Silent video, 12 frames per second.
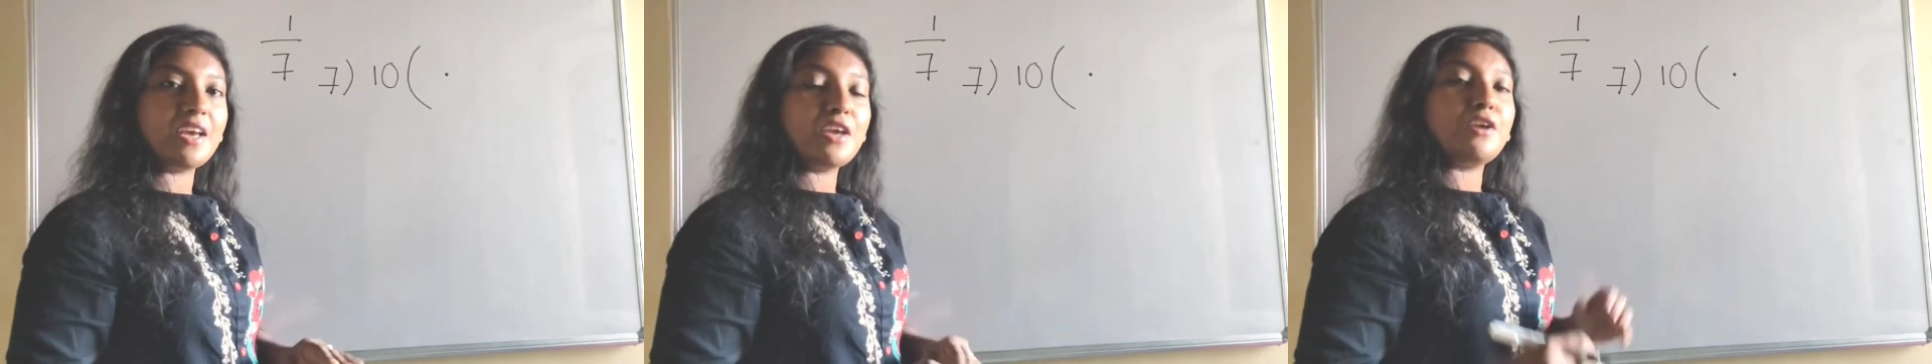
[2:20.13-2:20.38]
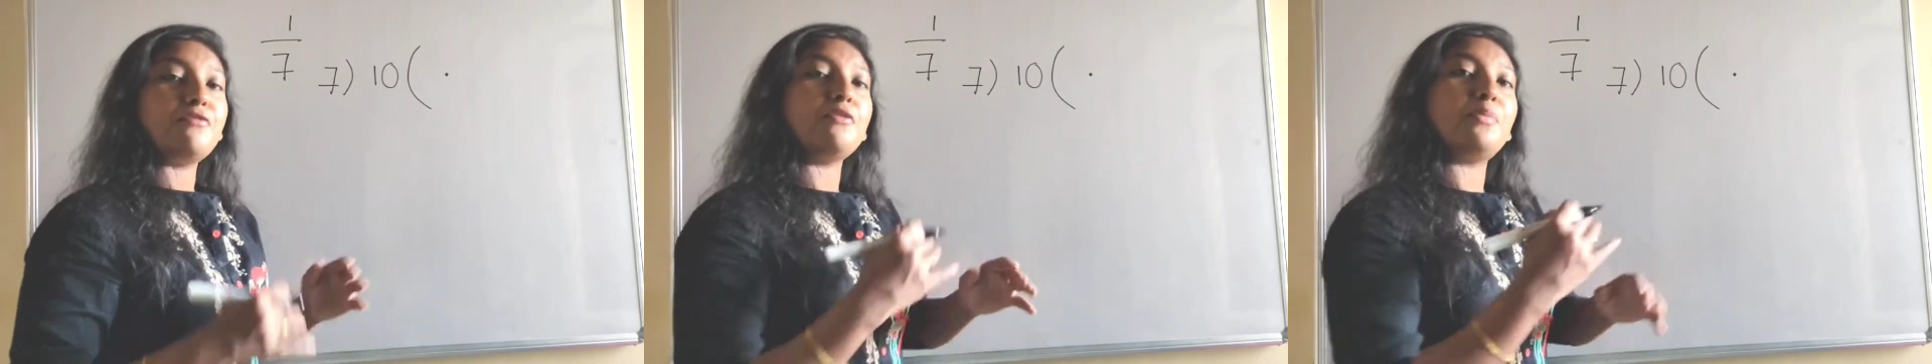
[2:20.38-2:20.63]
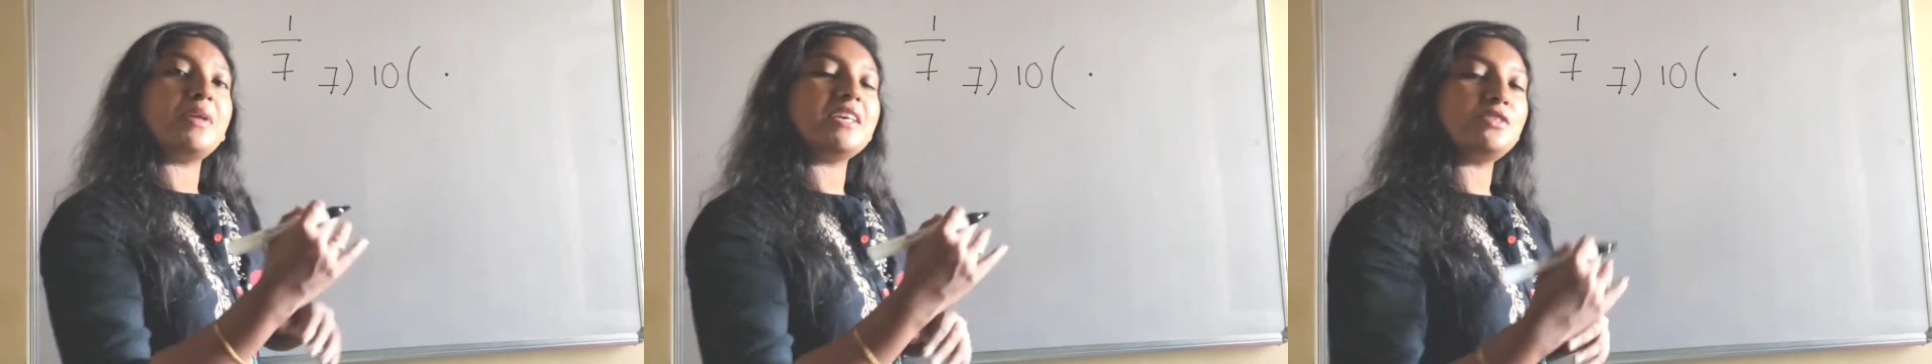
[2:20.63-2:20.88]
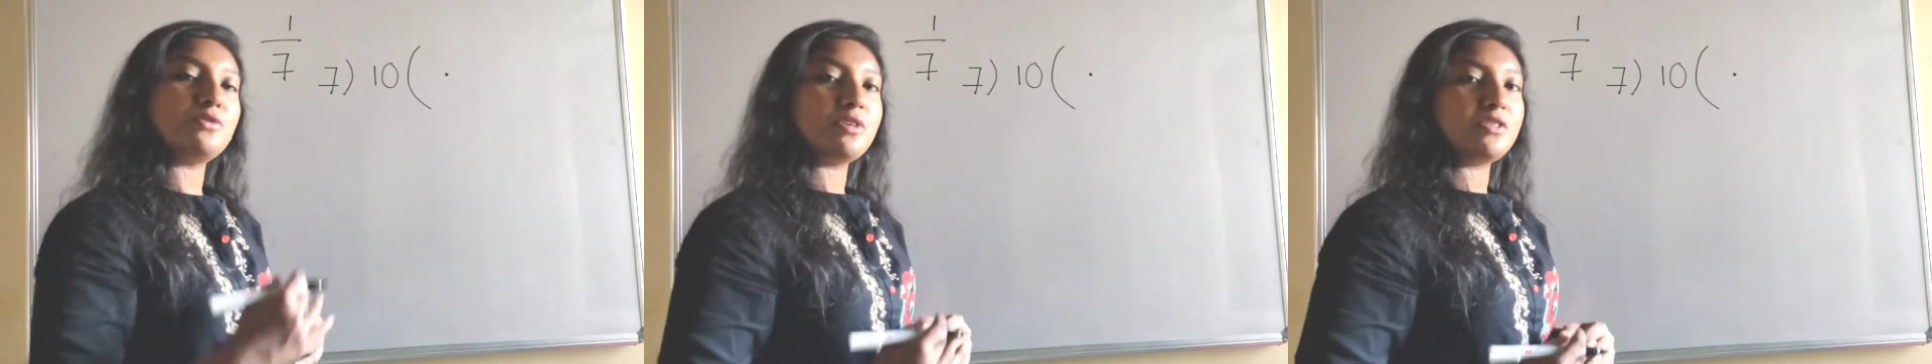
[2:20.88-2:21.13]
If you place
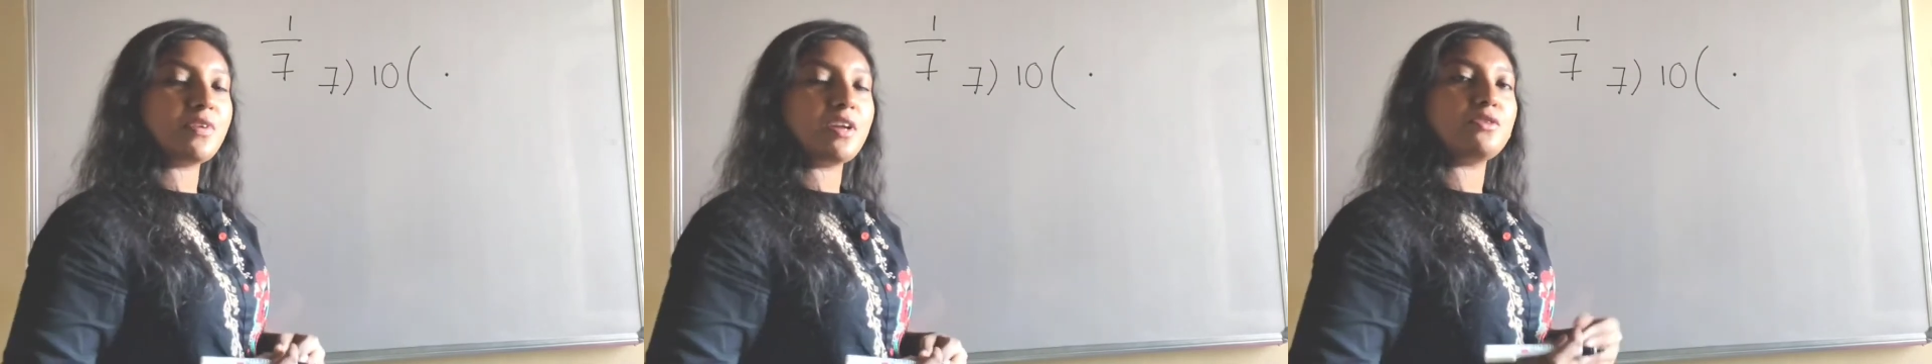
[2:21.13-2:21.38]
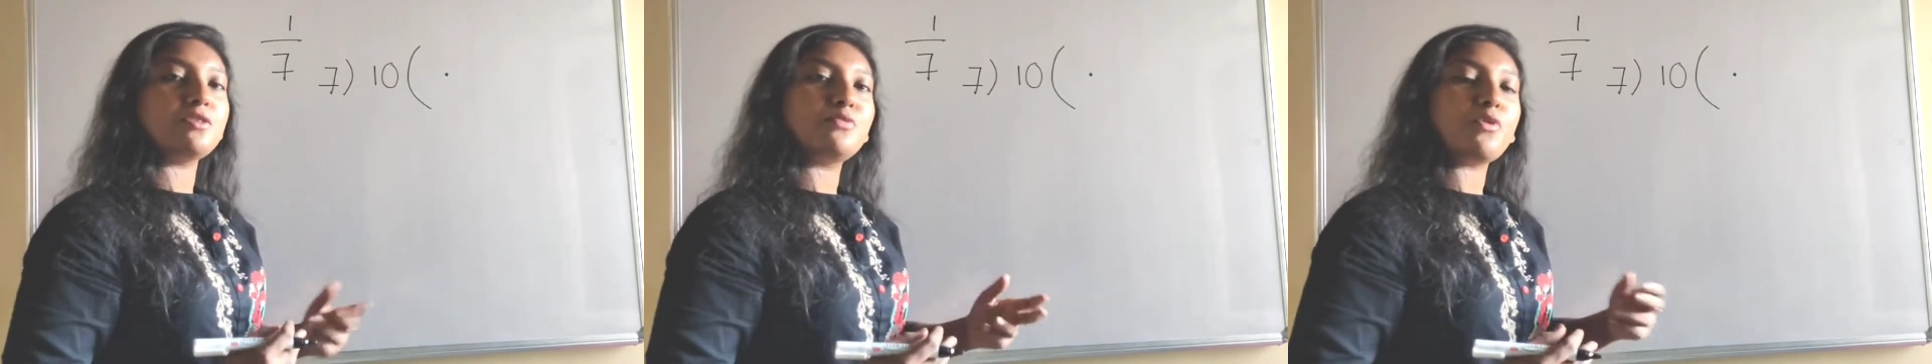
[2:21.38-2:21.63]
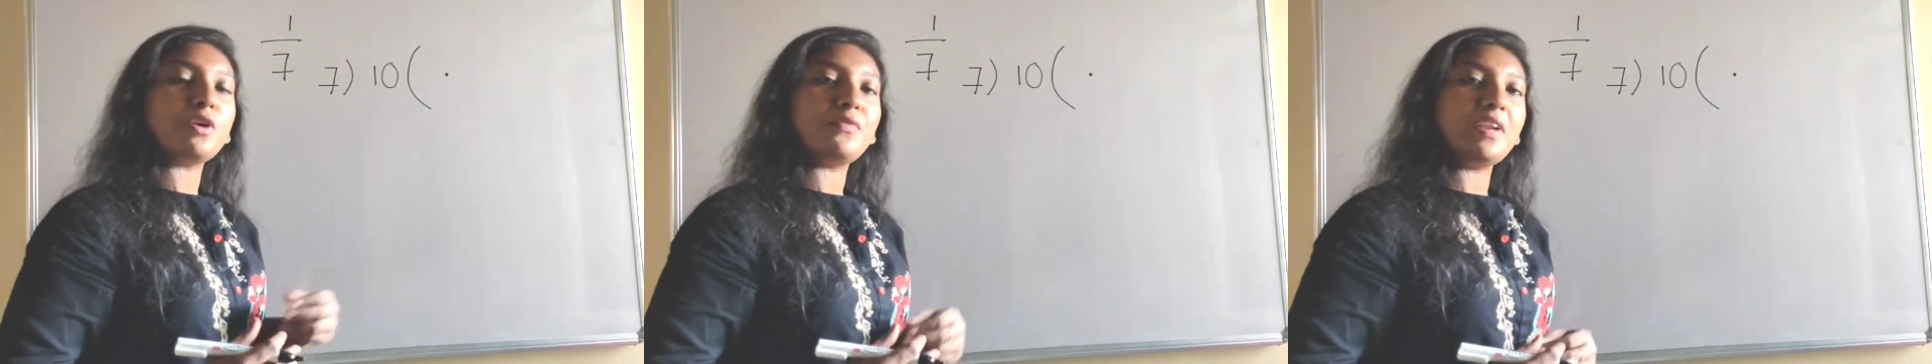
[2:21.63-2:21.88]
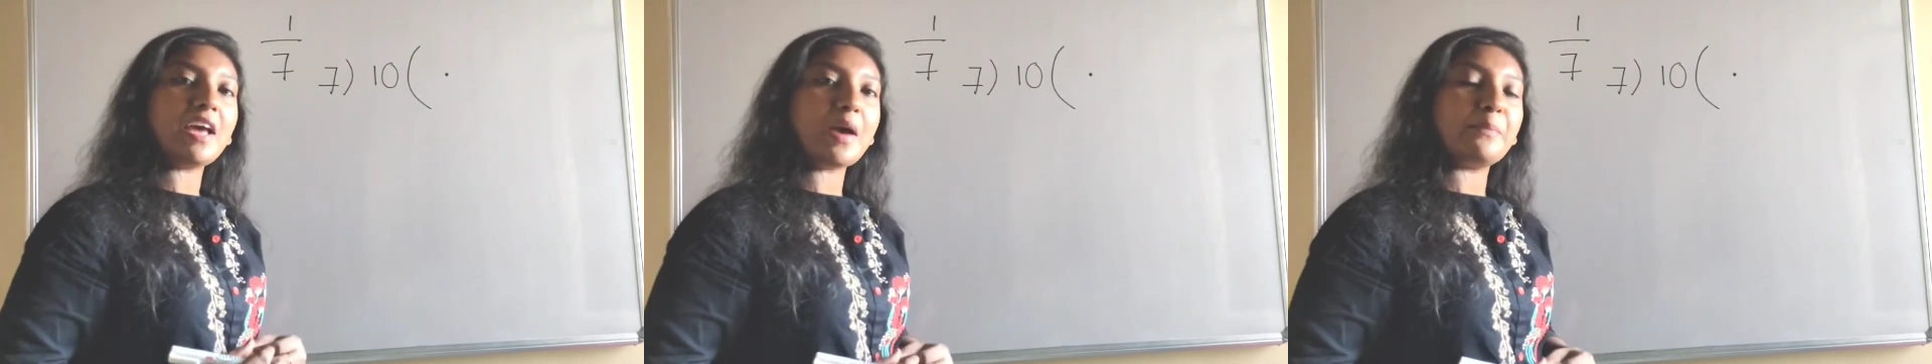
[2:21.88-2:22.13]
those values, what will
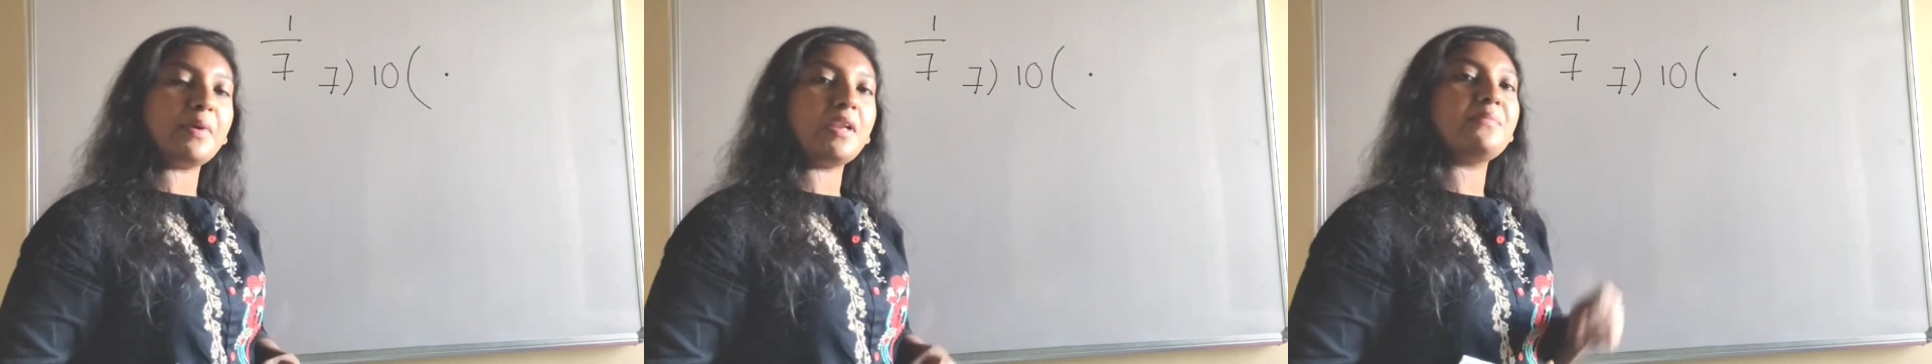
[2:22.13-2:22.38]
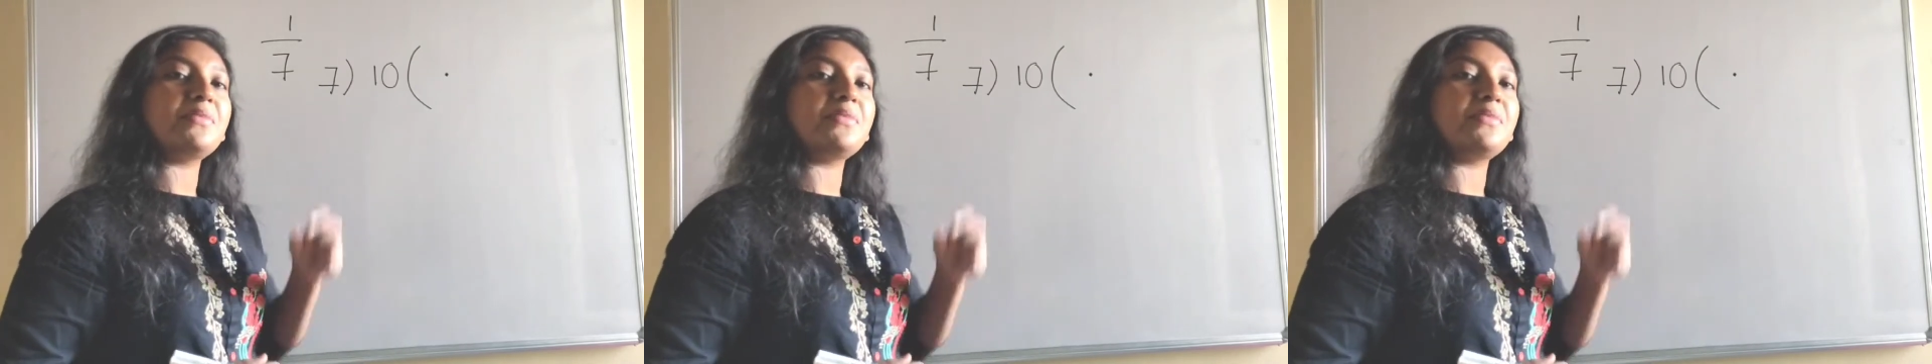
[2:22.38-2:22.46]
happen?